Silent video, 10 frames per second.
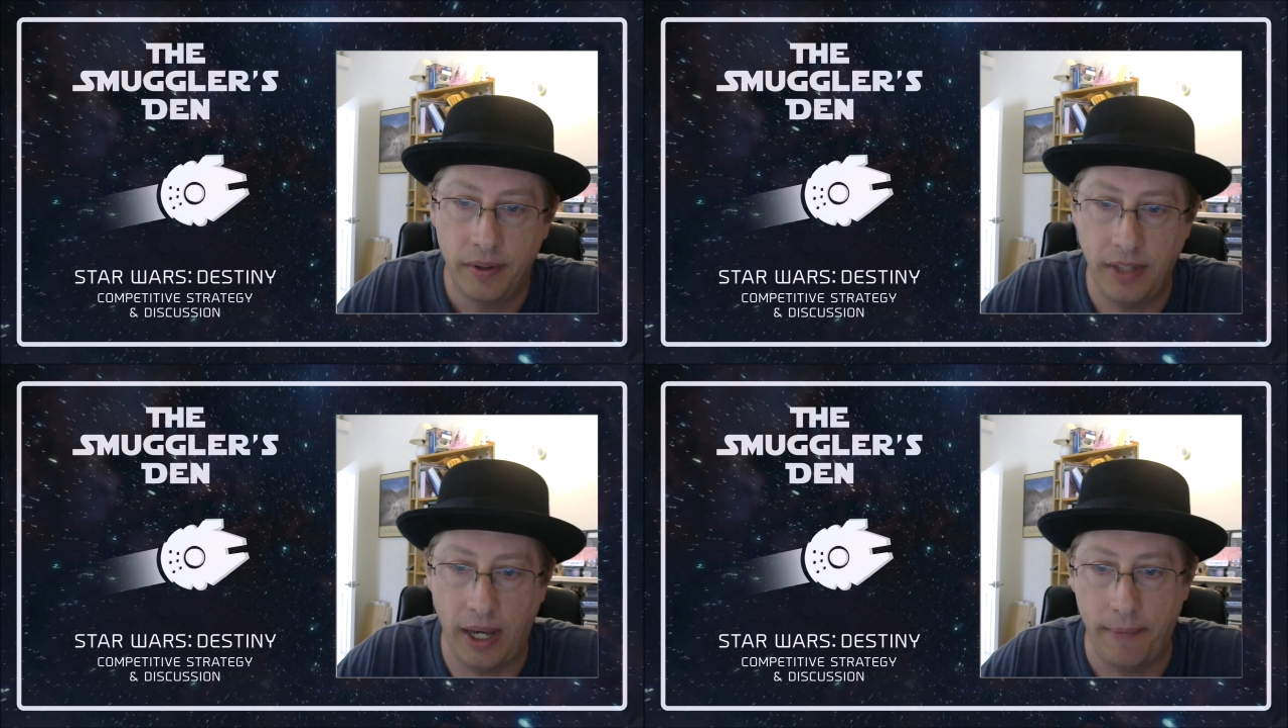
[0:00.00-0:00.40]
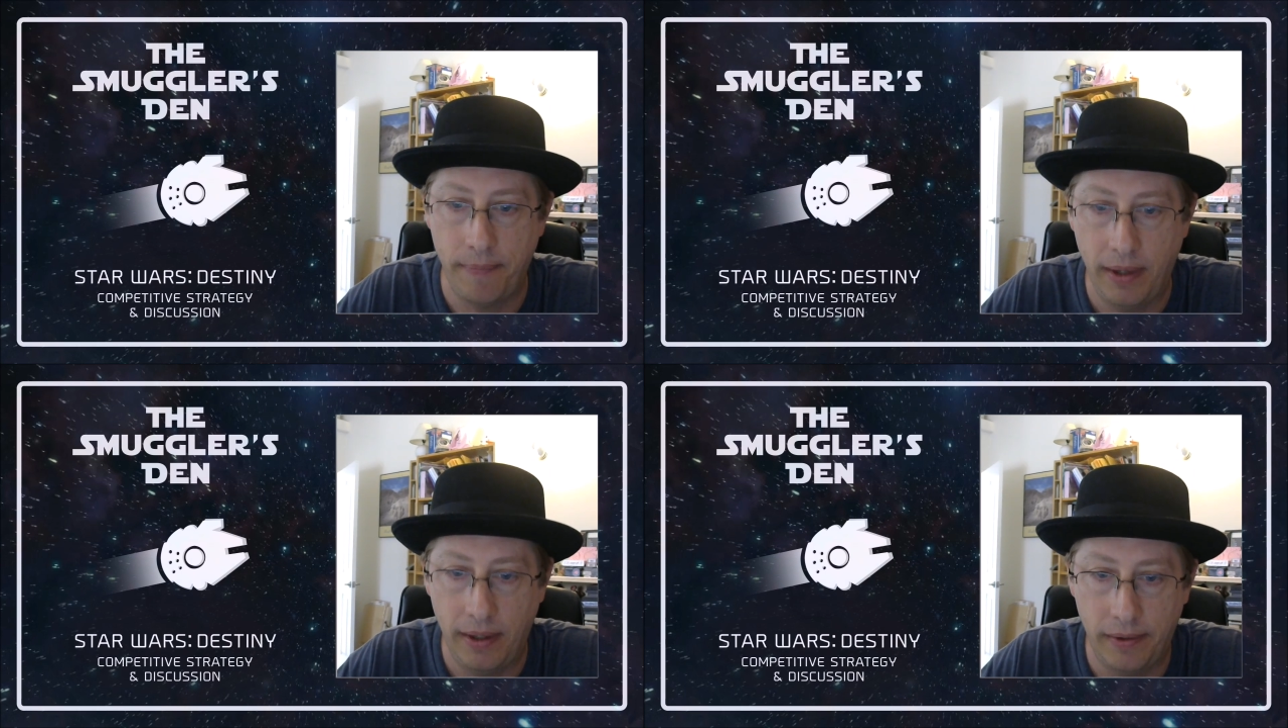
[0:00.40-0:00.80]
Yeah,
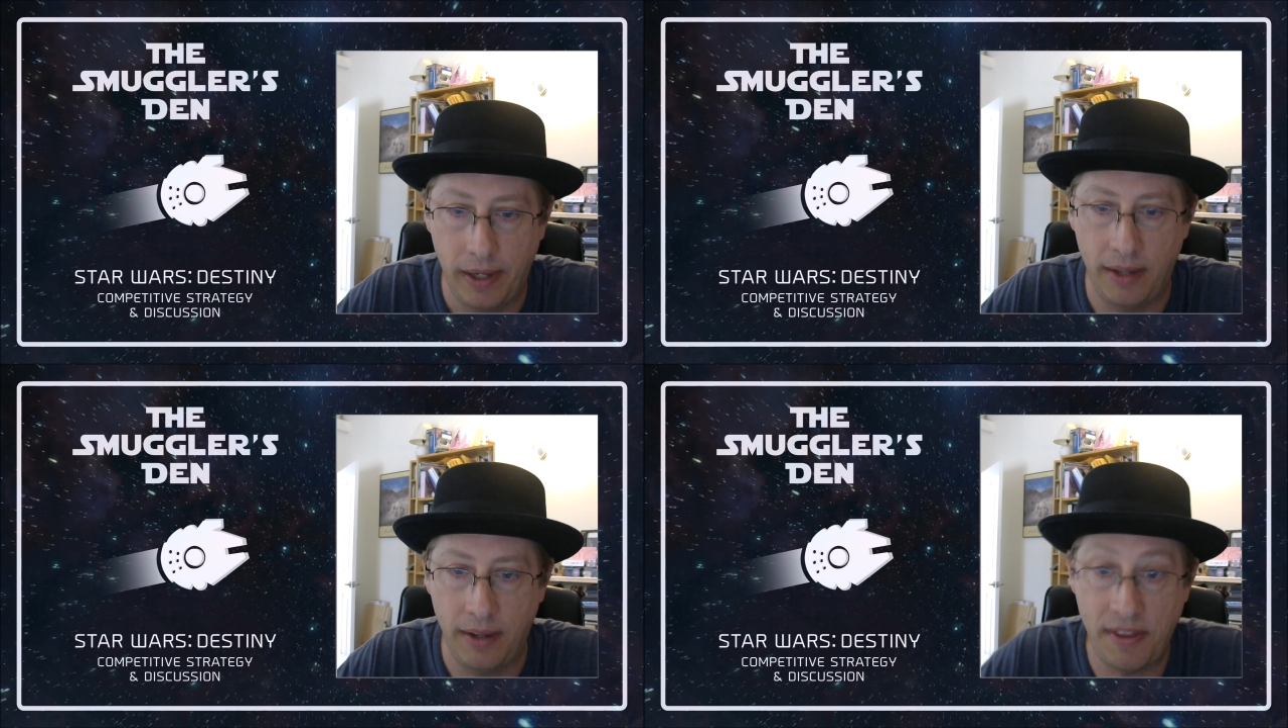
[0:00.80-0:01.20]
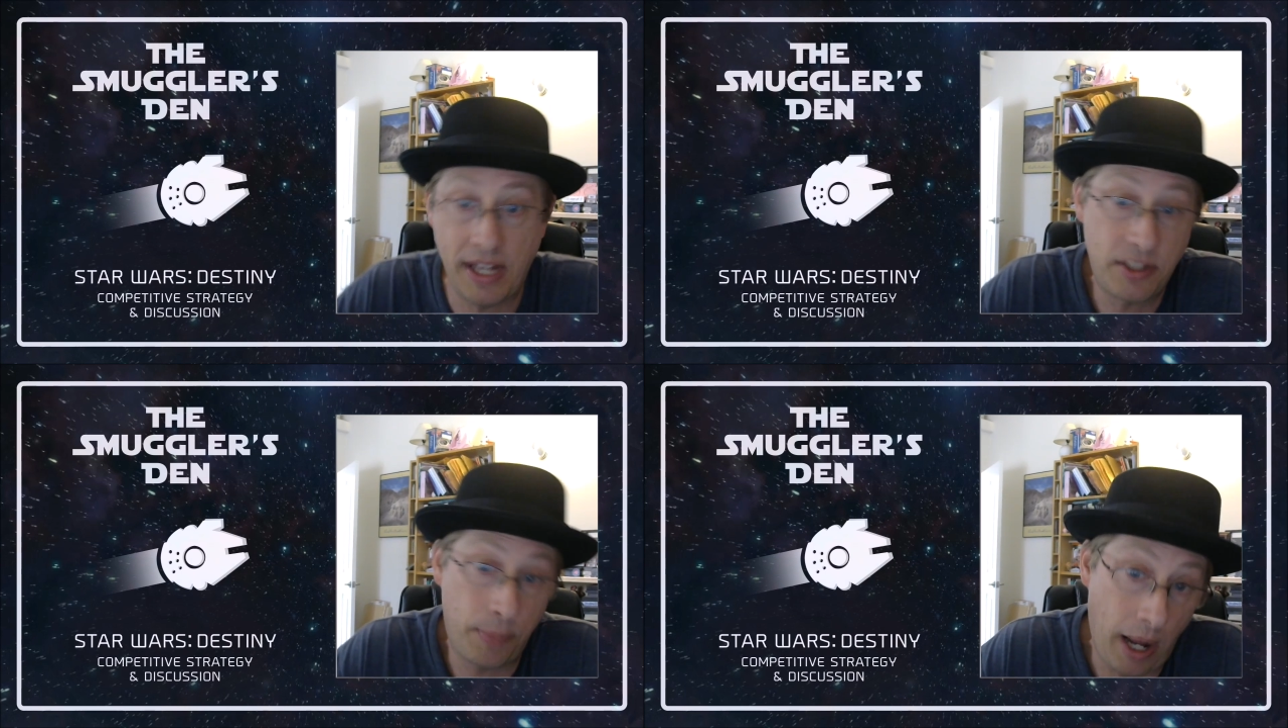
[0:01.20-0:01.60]
and and
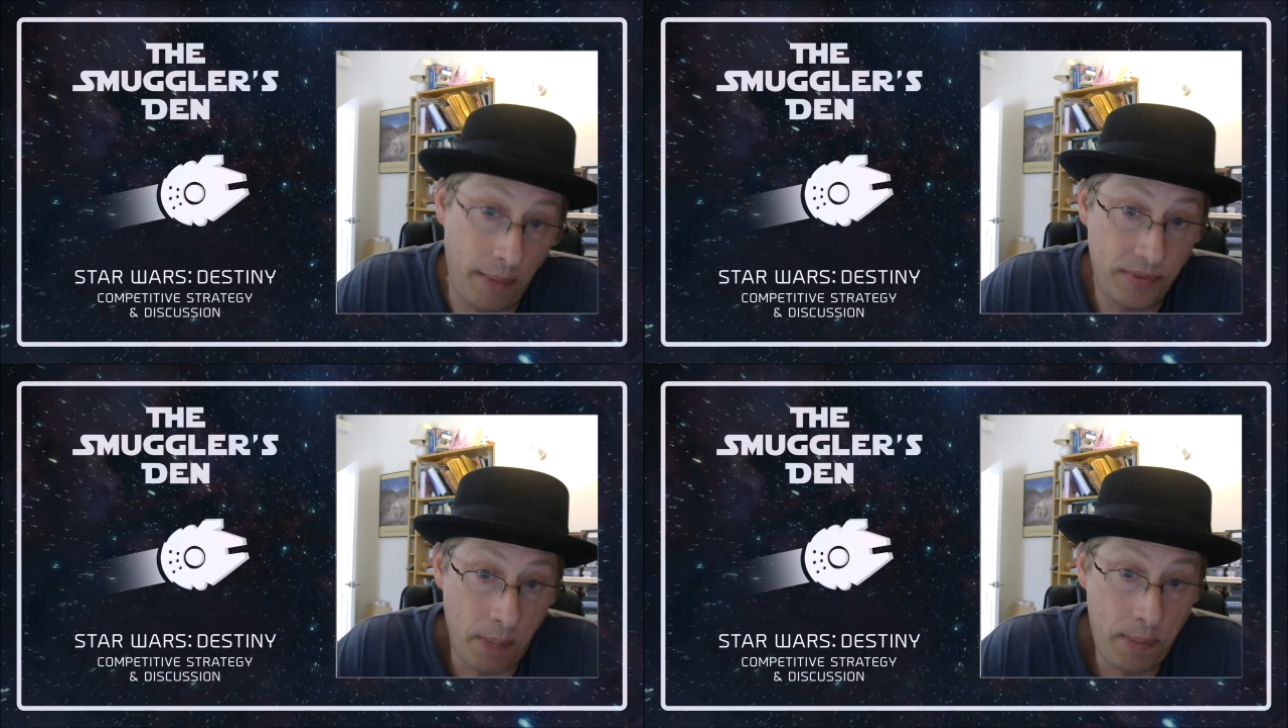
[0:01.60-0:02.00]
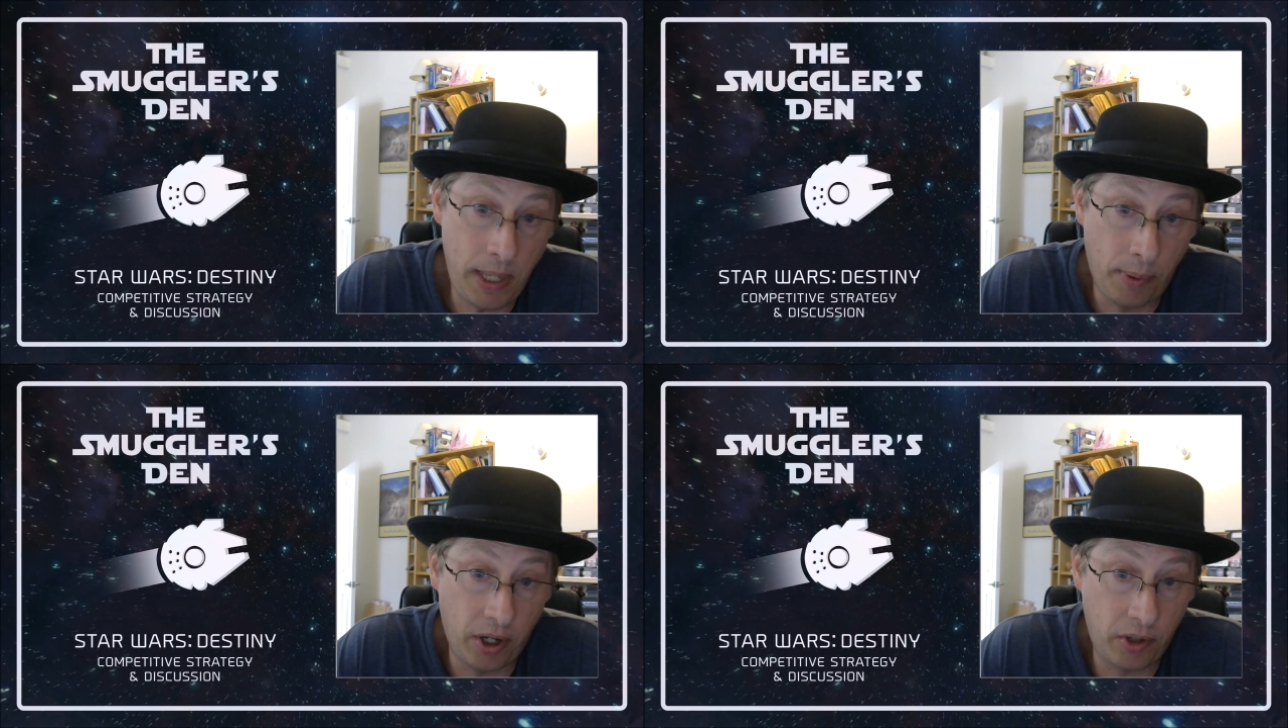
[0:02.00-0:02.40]
that's the problem. Some
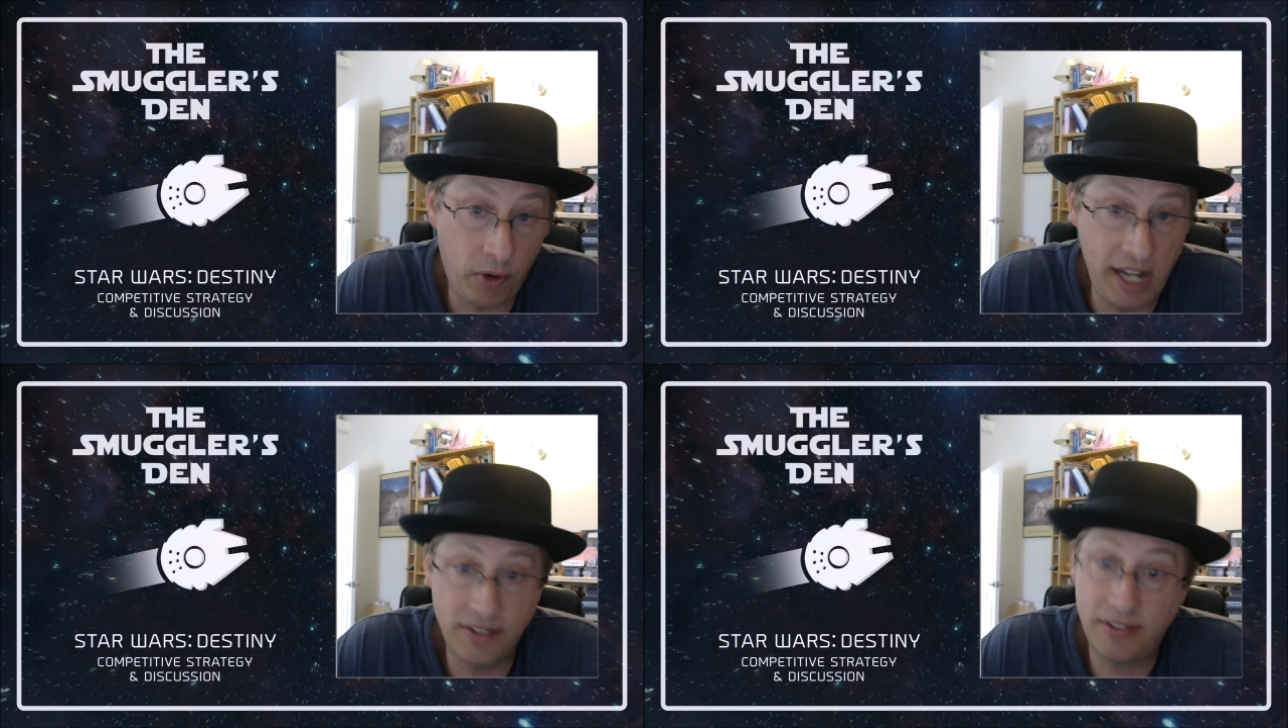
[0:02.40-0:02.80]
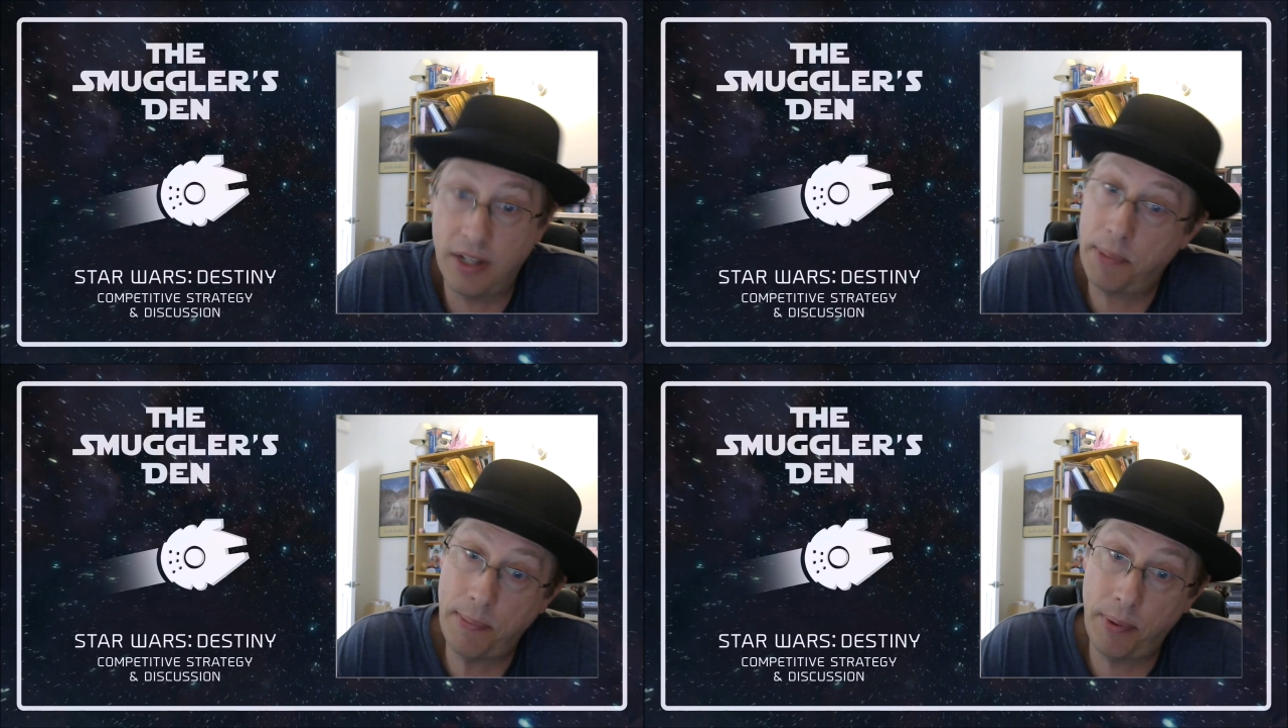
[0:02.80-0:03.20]
people are great.
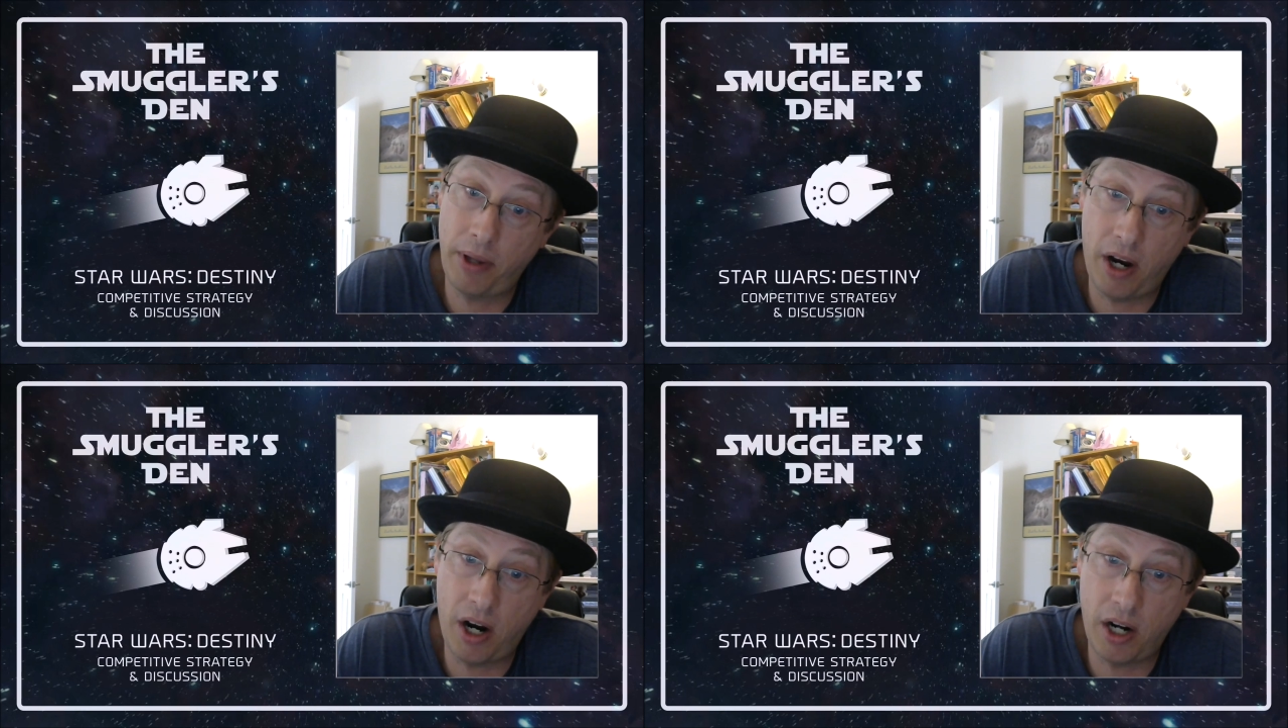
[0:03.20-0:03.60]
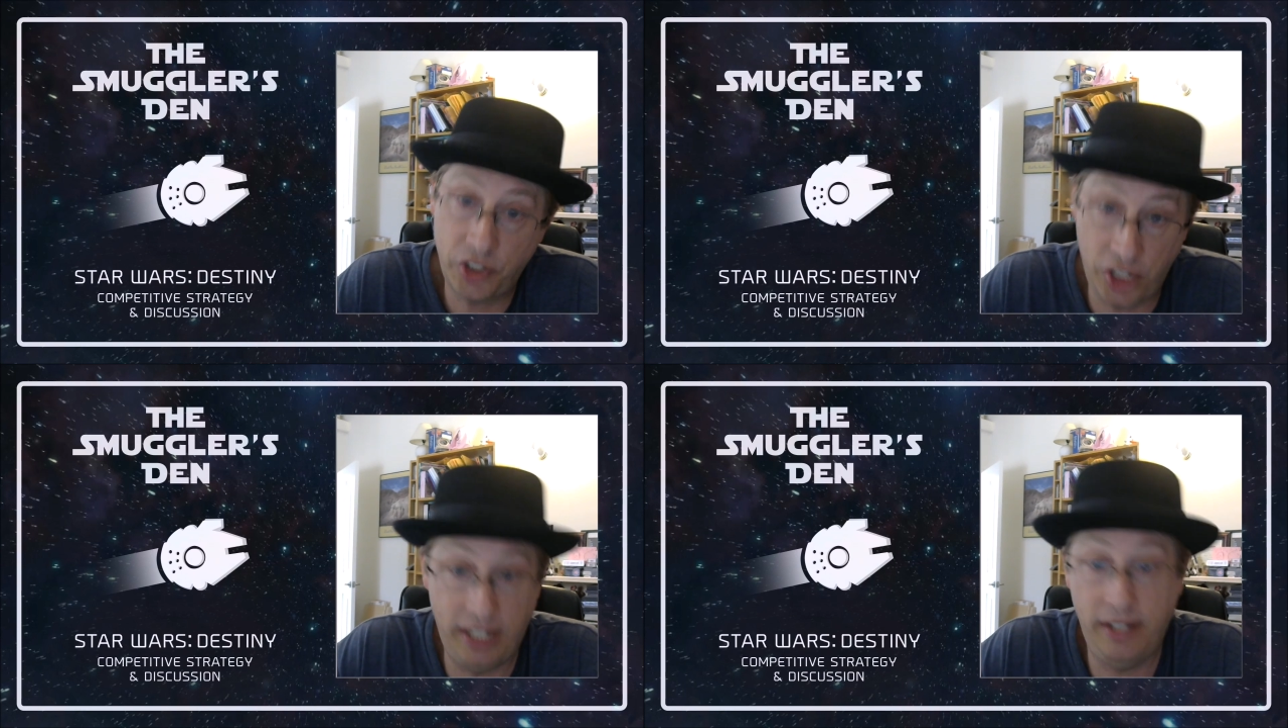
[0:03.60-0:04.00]
Some people are
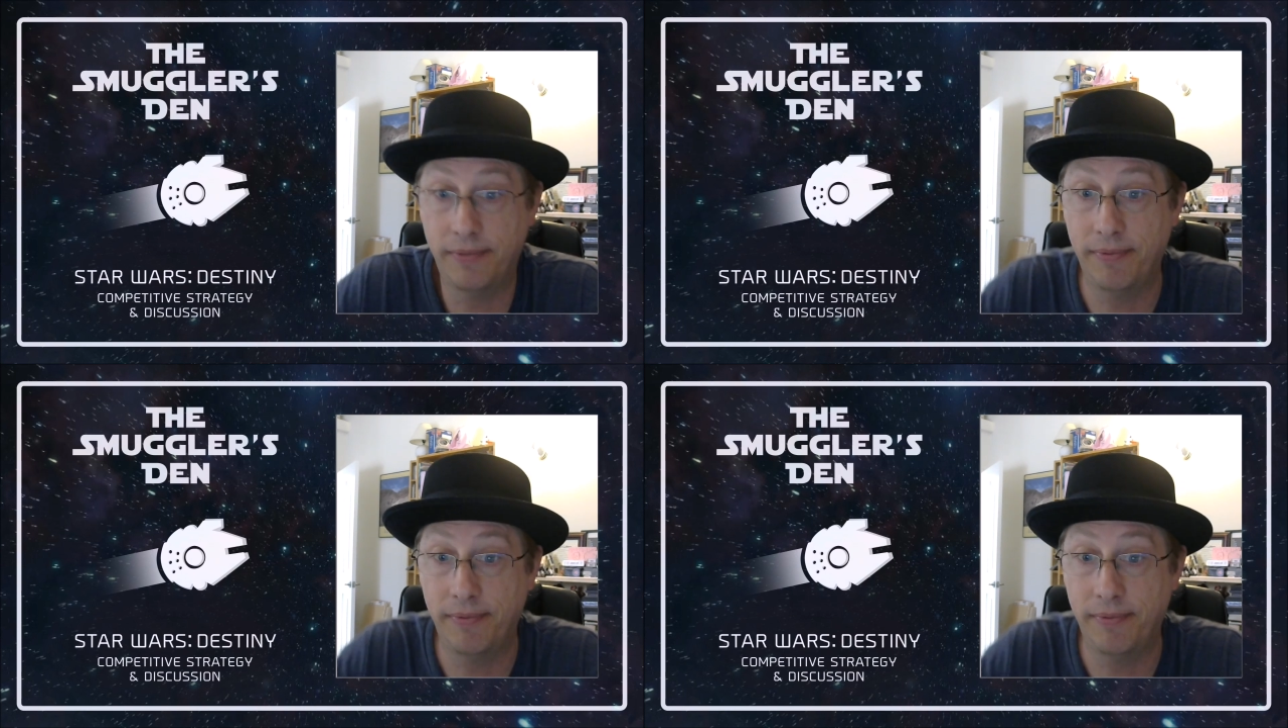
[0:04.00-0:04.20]
shady.